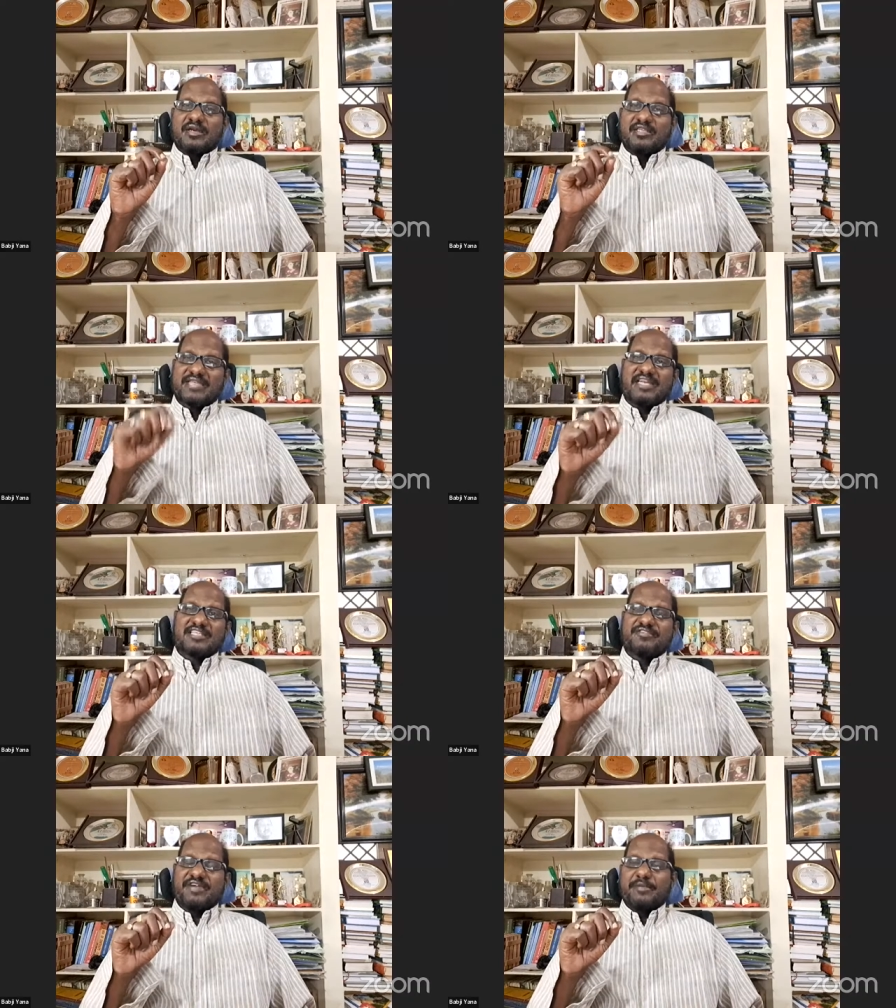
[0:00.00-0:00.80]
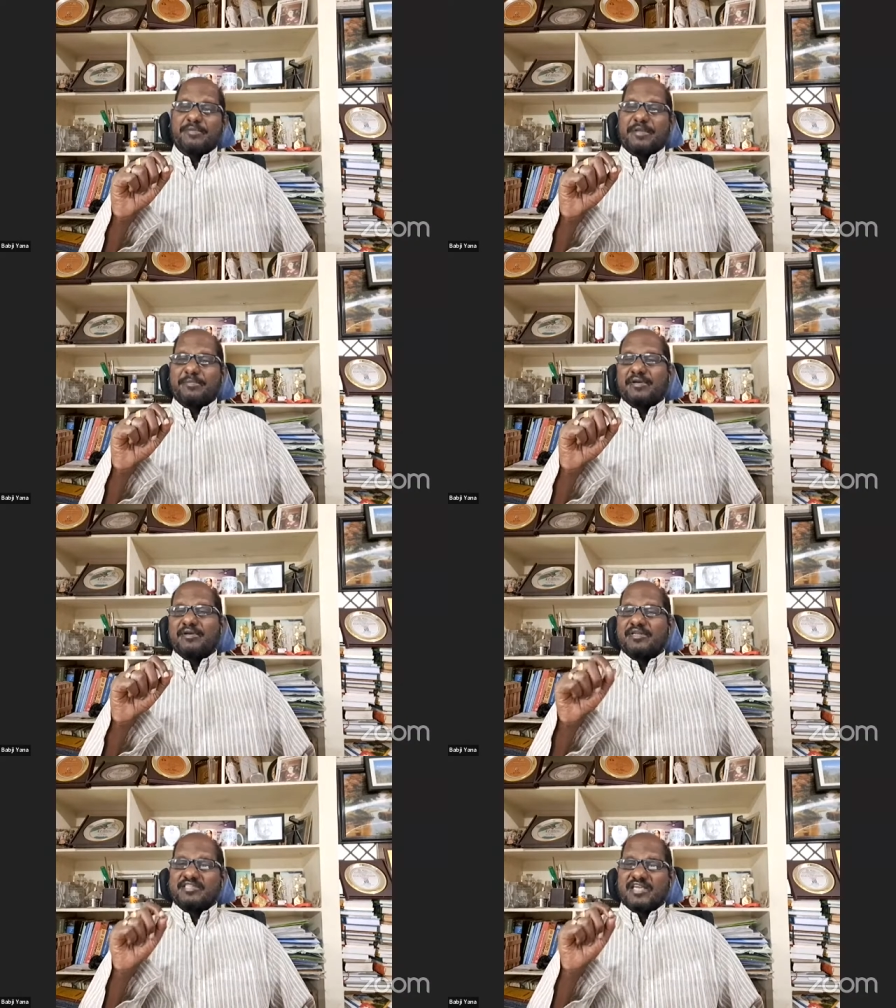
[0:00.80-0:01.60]
Dissatisfied
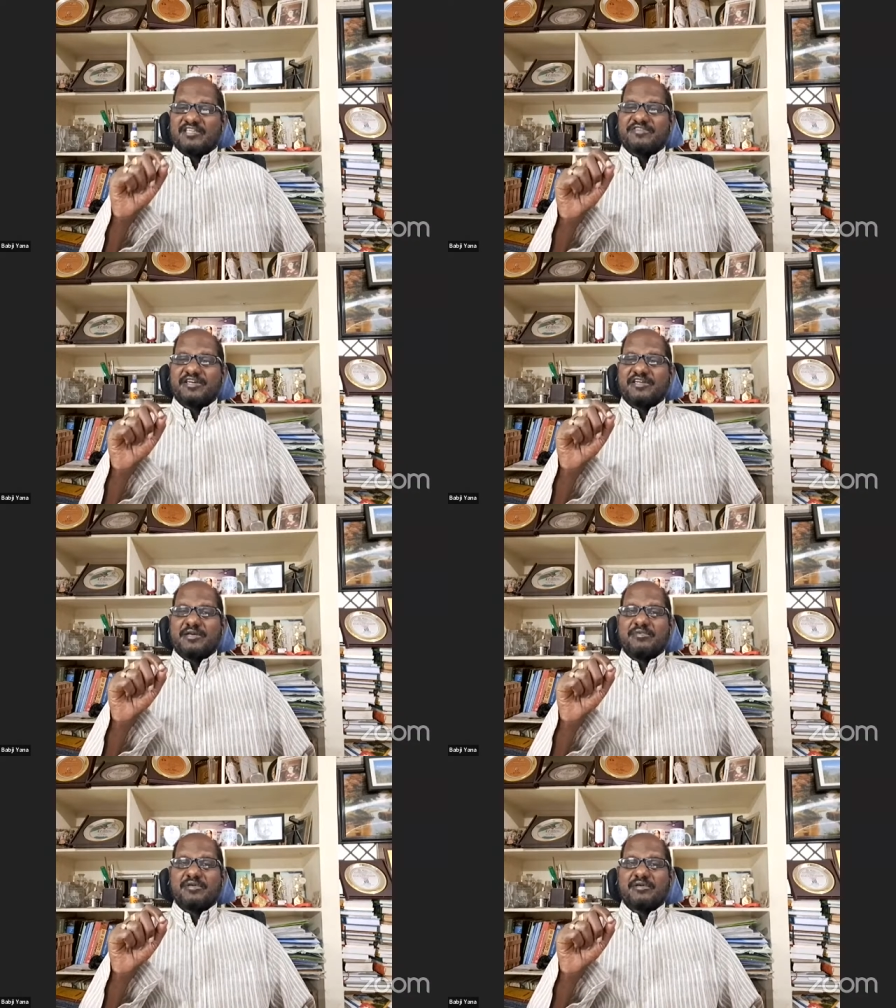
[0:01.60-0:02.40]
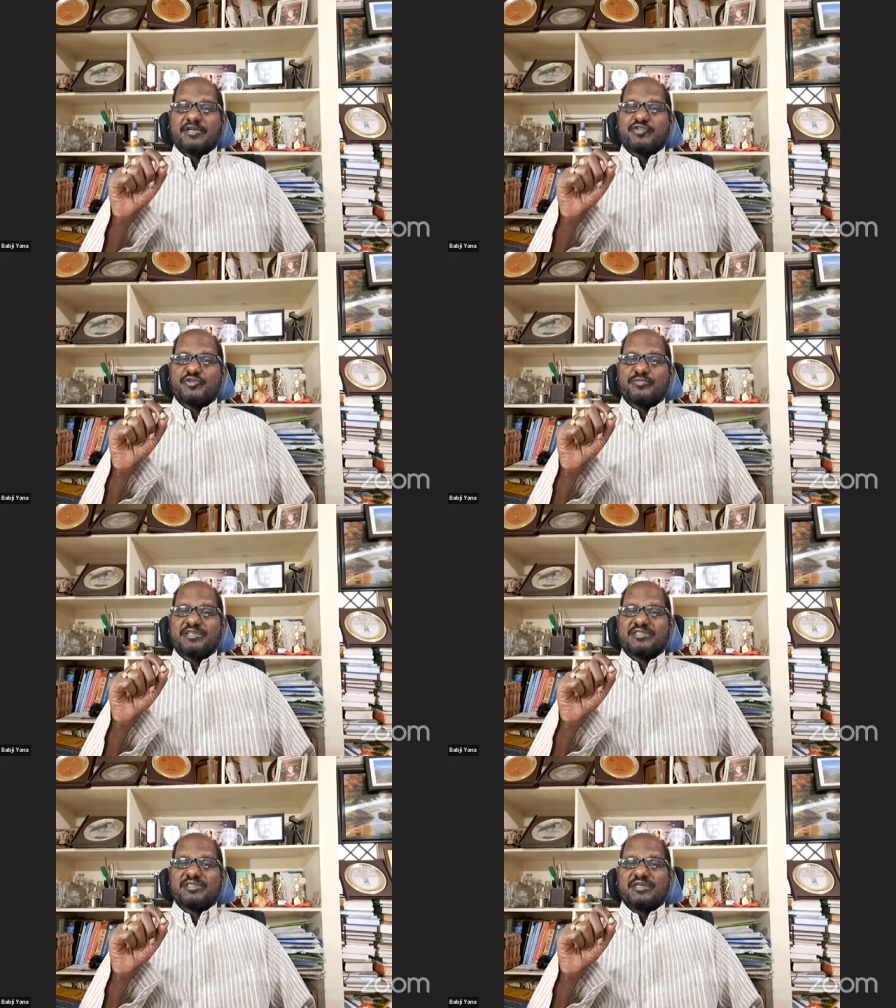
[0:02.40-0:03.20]
people, dissatisfied
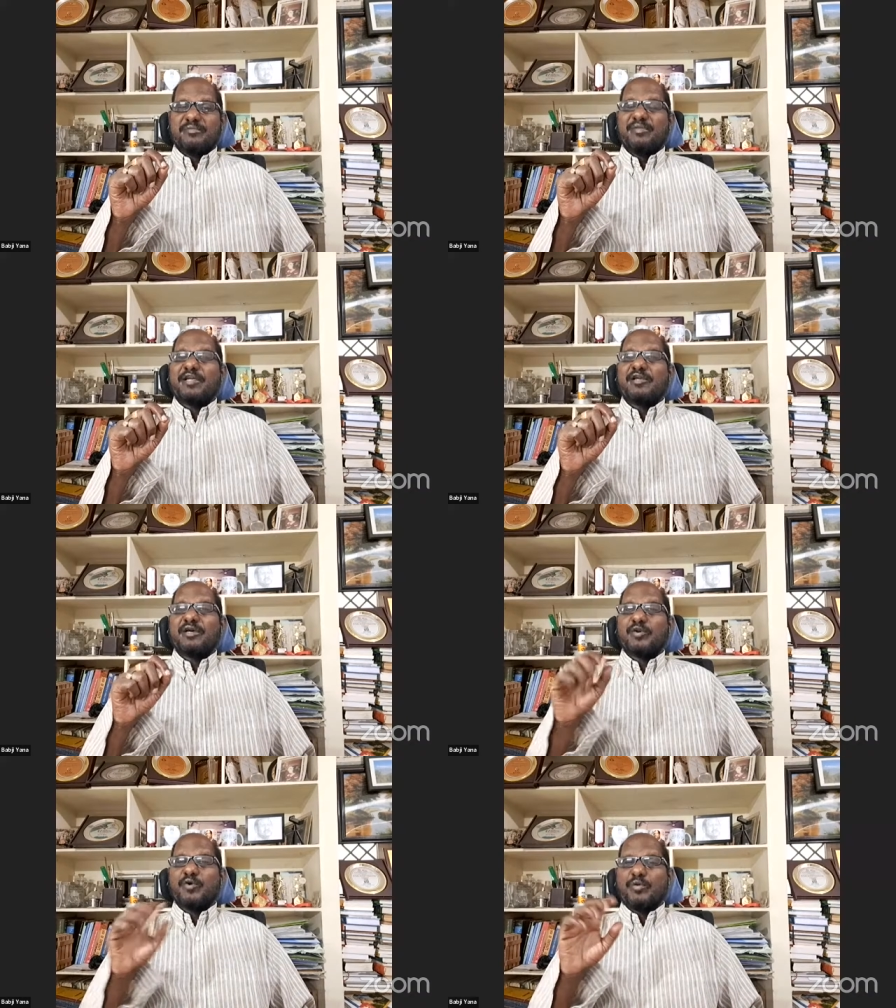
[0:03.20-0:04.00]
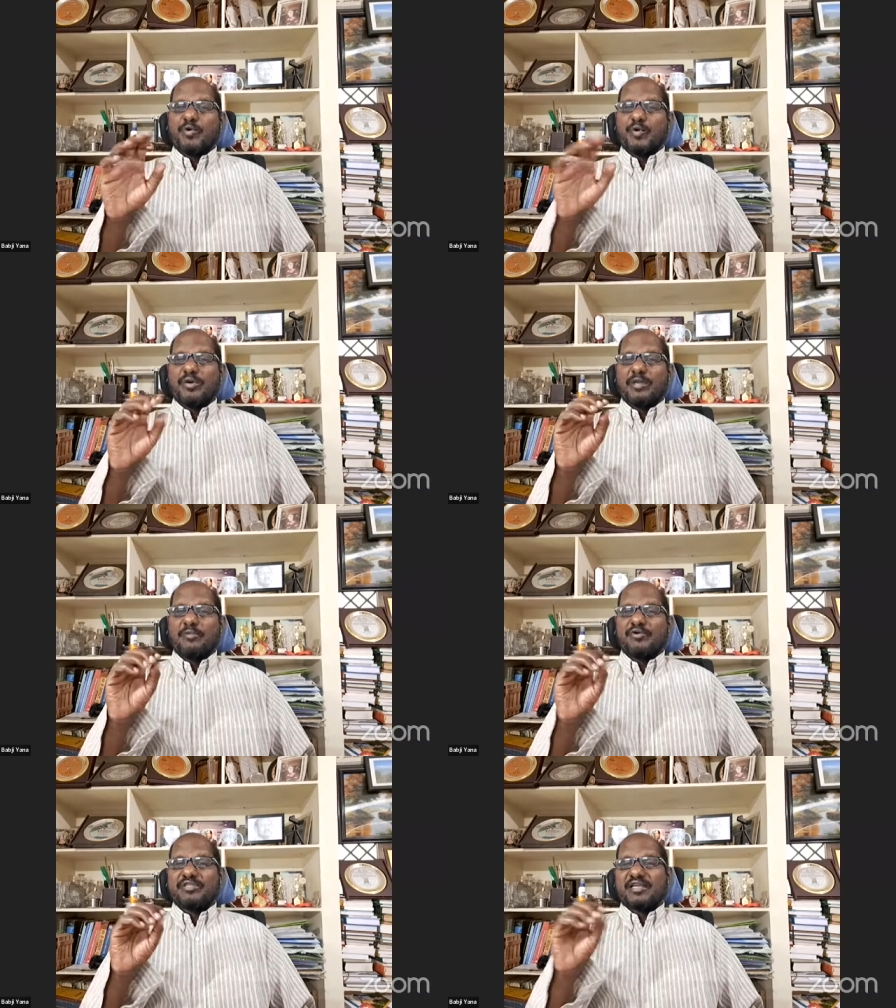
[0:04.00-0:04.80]
consumers make no bone
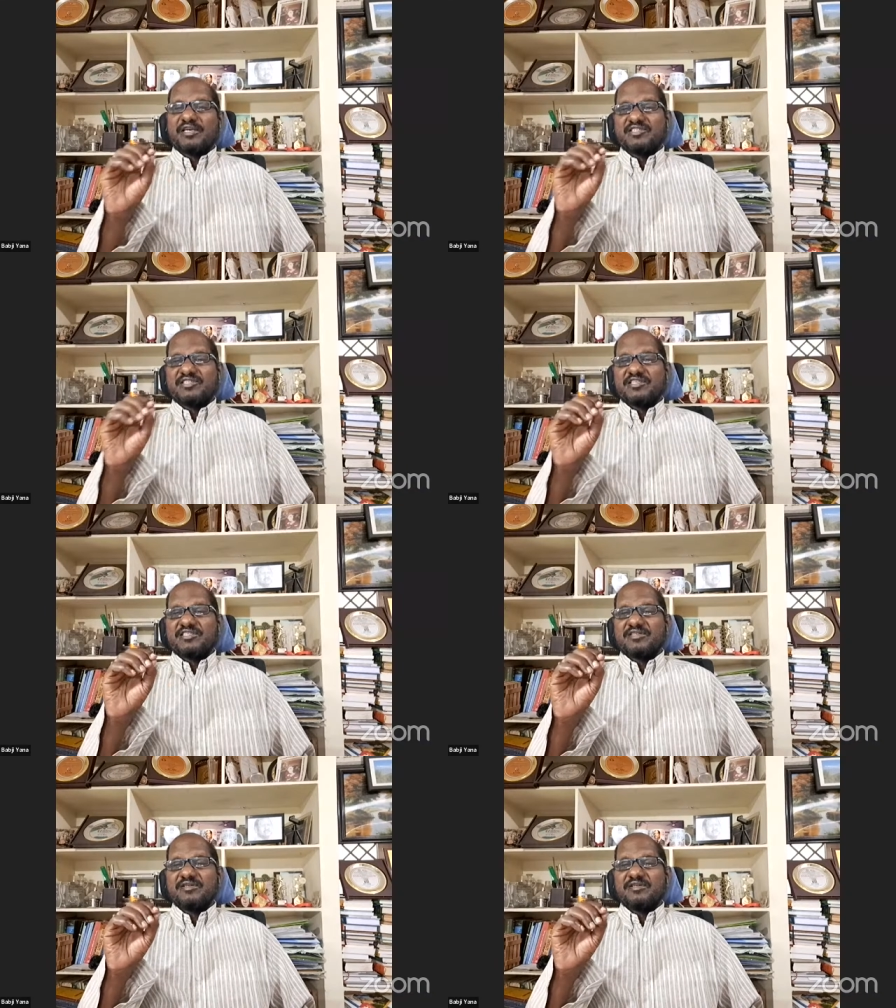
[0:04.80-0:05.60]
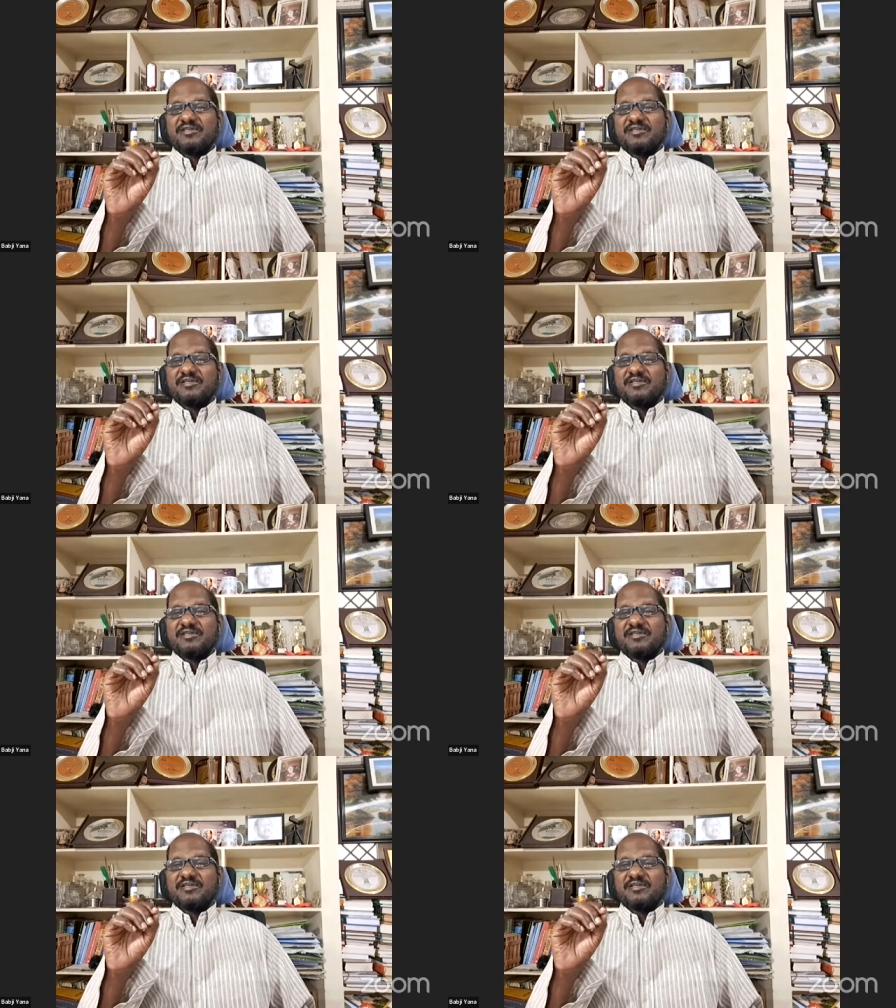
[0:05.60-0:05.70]
about their disgust